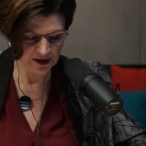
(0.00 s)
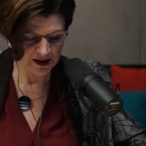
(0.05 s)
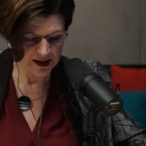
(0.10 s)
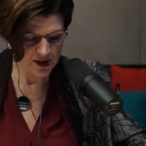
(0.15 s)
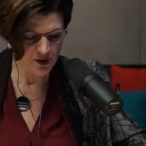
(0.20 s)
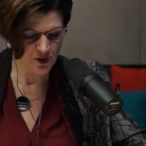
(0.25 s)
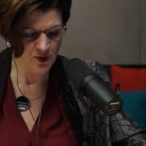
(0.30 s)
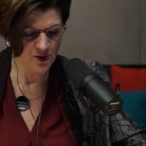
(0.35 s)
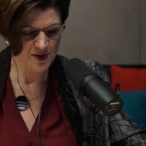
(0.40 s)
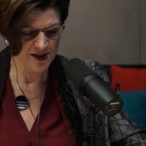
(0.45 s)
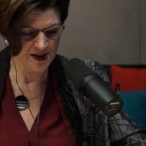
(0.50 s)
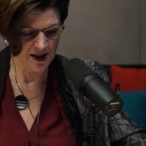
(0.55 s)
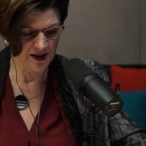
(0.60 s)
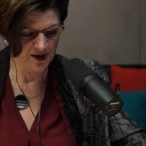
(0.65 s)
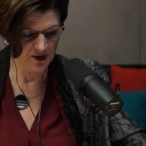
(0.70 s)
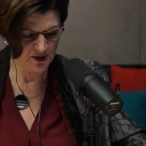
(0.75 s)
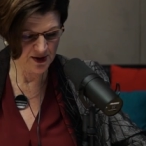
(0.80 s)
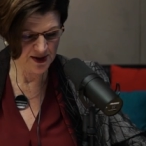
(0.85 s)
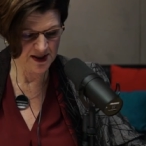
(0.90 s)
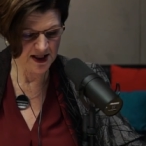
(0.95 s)
leaders on
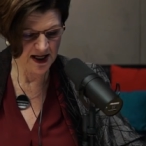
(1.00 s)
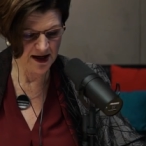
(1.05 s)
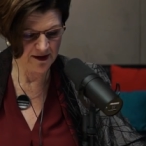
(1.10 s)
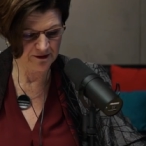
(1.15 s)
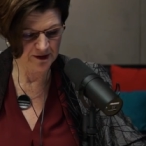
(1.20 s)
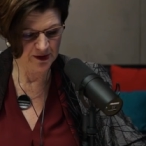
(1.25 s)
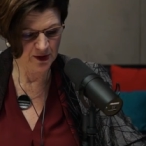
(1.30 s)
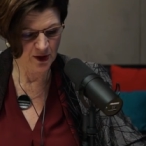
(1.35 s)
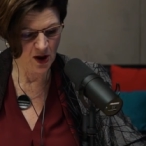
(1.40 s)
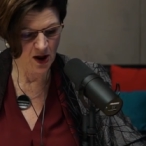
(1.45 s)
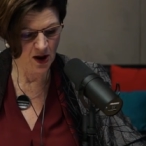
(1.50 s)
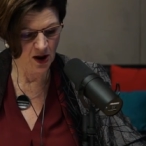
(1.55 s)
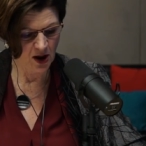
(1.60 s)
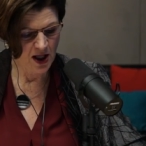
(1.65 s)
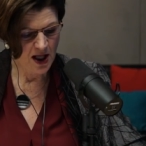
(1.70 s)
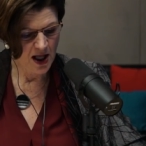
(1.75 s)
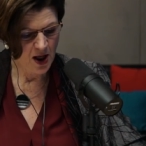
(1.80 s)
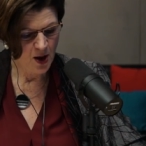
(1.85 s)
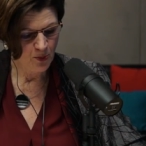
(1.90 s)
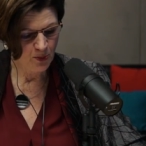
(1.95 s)
their staff and all.
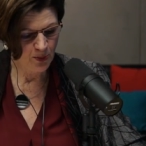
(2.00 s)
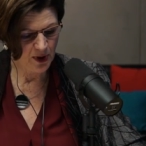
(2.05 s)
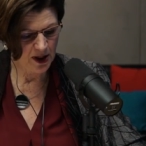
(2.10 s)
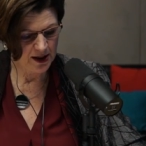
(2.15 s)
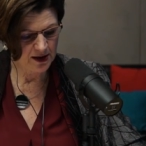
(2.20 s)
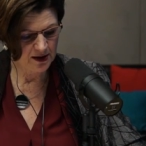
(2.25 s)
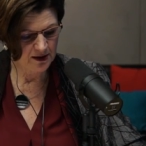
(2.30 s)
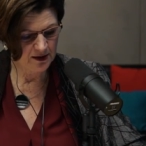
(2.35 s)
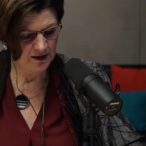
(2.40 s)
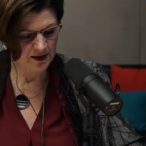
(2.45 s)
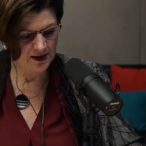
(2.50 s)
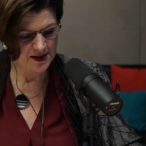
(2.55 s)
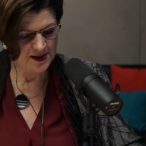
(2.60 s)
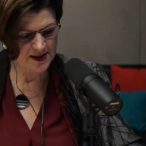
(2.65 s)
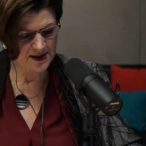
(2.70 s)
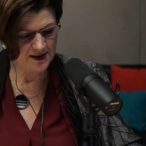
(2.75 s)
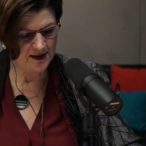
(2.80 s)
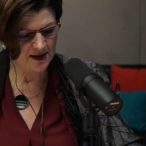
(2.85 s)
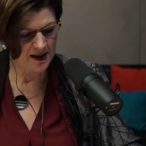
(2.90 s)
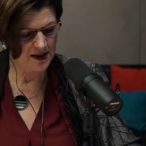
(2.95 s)
But
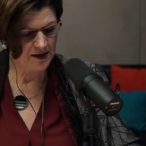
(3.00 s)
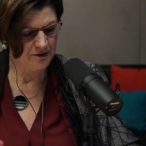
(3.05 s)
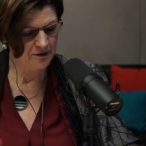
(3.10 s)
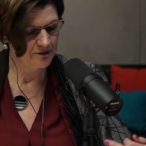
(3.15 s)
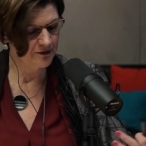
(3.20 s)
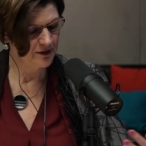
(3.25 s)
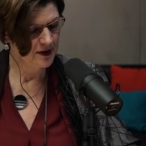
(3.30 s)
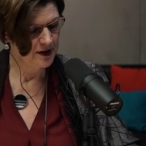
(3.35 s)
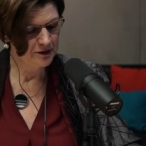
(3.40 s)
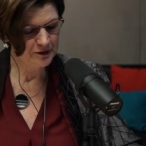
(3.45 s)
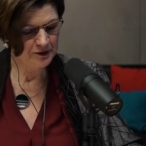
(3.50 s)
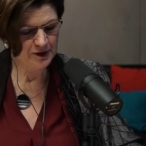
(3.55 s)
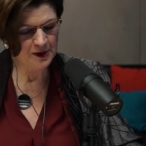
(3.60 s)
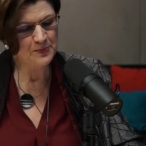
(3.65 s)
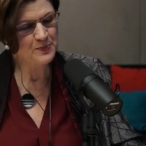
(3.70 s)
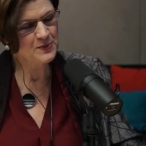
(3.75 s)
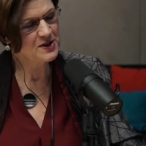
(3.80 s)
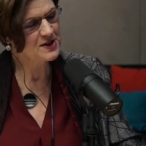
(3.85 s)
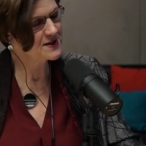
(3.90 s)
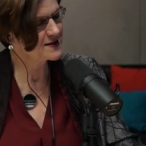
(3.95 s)
let's kind of
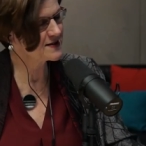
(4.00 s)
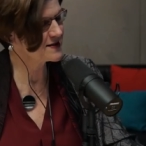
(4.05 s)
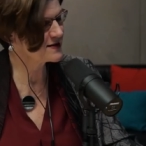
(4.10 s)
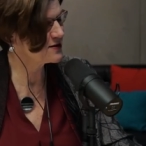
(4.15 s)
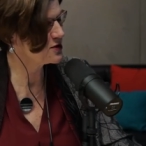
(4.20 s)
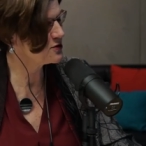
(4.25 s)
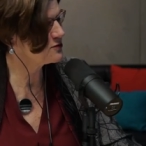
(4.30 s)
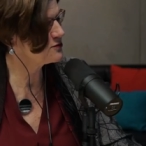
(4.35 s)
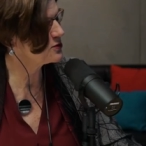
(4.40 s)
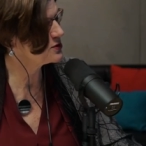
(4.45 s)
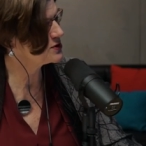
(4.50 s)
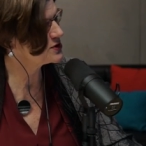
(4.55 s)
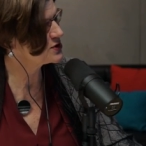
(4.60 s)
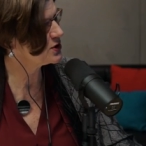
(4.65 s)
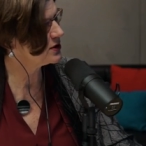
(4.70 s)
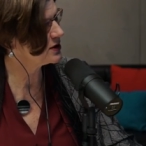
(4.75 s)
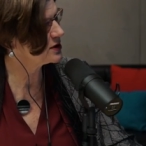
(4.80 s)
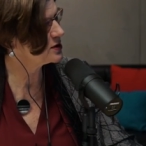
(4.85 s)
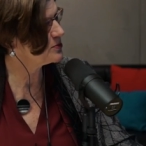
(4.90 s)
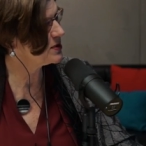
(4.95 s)
flip the disc over and
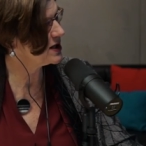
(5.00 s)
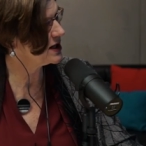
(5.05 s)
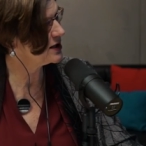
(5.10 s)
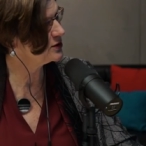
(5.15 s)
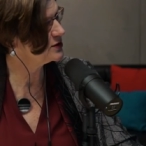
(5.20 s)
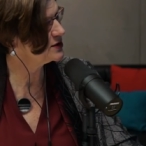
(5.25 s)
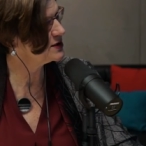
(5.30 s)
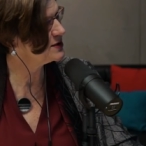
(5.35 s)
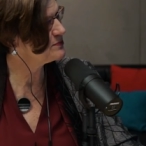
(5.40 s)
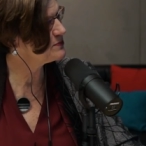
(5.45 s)
talk about the